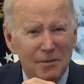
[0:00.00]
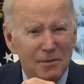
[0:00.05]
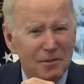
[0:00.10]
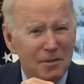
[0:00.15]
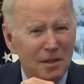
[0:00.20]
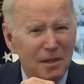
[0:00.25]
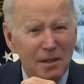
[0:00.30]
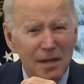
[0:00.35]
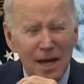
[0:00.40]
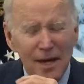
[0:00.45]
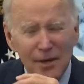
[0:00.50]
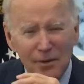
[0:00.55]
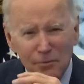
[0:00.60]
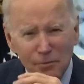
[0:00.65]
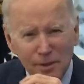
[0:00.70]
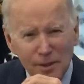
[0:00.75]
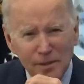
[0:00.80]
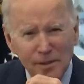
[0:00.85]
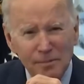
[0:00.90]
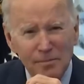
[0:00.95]
There's a lot of
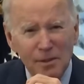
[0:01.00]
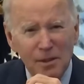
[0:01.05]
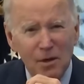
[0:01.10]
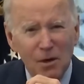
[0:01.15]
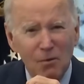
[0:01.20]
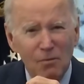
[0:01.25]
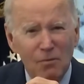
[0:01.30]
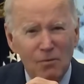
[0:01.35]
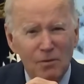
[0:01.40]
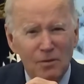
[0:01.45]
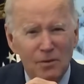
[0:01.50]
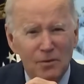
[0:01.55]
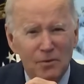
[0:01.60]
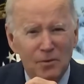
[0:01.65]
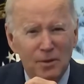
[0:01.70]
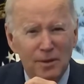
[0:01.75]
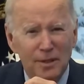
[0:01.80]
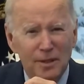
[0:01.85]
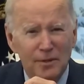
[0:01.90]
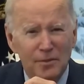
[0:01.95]
reason to be hopeful in
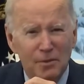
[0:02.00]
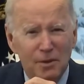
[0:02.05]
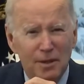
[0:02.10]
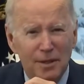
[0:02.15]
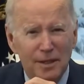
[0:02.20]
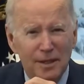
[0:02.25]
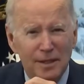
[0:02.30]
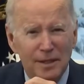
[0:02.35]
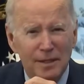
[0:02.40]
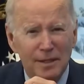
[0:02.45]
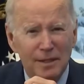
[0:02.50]
2020.